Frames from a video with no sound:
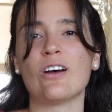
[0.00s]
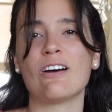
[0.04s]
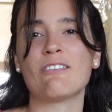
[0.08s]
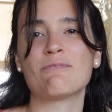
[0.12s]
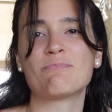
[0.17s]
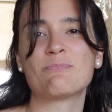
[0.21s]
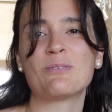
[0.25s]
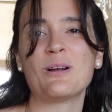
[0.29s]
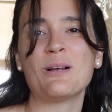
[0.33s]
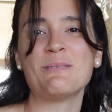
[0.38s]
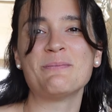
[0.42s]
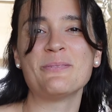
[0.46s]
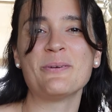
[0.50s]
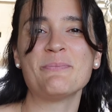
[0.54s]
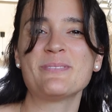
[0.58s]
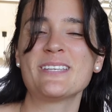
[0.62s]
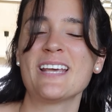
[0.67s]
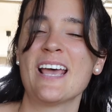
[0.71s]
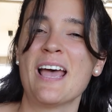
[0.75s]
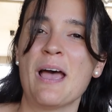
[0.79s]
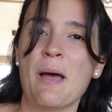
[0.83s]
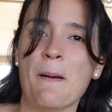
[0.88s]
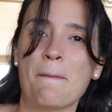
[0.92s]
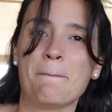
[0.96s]
have problems,
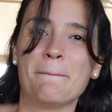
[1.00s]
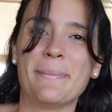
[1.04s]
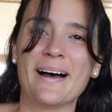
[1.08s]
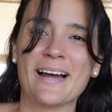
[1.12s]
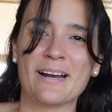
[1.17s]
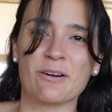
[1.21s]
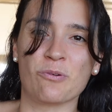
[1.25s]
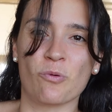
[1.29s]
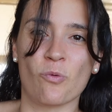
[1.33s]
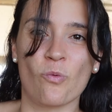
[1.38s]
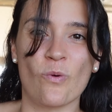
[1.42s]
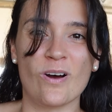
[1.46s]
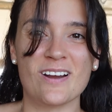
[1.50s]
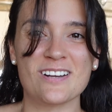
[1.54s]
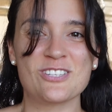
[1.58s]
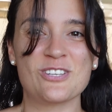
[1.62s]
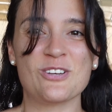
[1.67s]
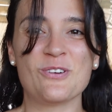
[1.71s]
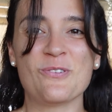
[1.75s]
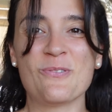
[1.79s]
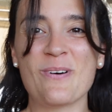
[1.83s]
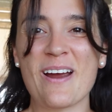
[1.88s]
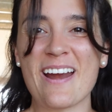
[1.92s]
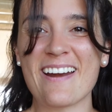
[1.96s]
but once
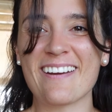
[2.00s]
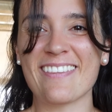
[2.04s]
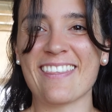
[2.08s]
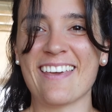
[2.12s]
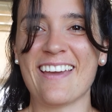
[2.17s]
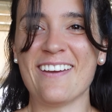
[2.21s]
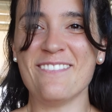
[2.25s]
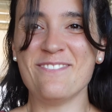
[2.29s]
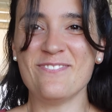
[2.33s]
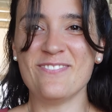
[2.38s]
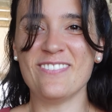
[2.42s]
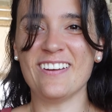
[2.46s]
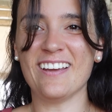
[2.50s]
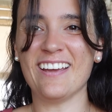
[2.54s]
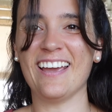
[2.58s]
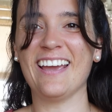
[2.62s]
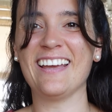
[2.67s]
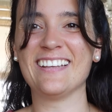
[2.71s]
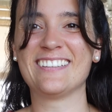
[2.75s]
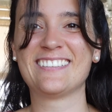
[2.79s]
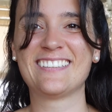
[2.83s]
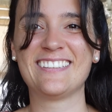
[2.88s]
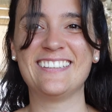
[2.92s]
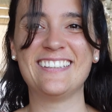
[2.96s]
you wear them,
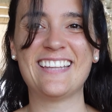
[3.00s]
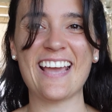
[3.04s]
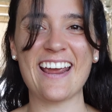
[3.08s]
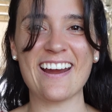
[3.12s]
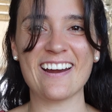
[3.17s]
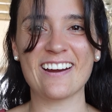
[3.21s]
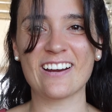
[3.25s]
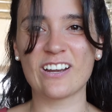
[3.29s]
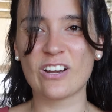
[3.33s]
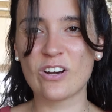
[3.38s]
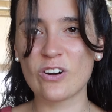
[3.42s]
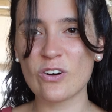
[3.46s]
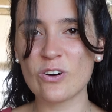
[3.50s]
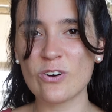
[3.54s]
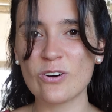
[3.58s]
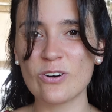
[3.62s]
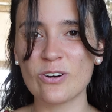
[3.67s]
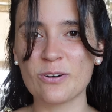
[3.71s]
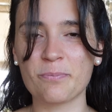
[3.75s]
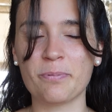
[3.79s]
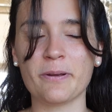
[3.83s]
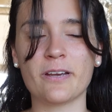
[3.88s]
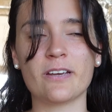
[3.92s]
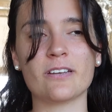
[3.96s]
they're
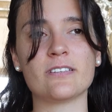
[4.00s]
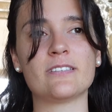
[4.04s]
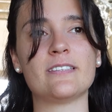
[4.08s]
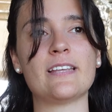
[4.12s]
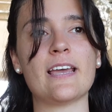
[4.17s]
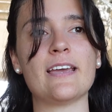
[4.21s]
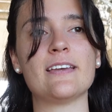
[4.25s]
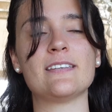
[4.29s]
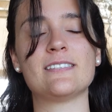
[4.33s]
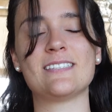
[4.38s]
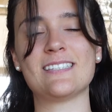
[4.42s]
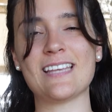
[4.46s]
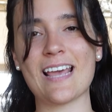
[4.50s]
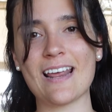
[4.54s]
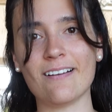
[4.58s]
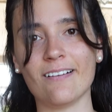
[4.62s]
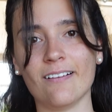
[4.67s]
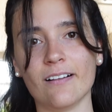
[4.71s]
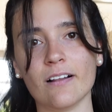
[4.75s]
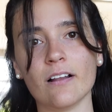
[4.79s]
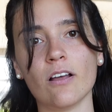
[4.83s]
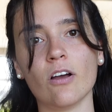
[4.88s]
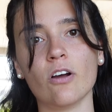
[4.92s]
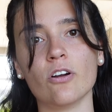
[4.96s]
good because they
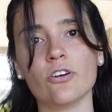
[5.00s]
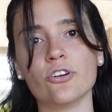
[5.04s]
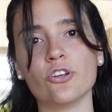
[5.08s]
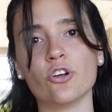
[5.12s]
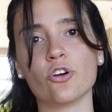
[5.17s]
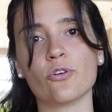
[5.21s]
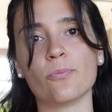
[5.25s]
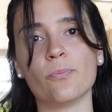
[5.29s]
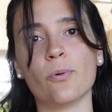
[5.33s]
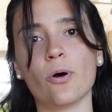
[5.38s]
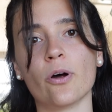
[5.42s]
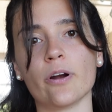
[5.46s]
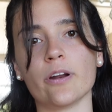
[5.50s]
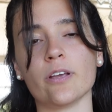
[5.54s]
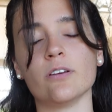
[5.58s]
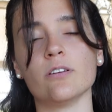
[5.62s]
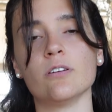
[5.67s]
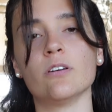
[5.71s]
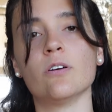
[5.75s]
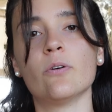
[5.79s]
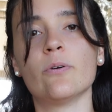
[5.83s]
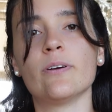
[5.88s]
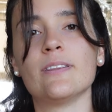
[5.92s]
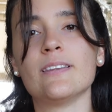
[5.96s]
settle on your body, you know?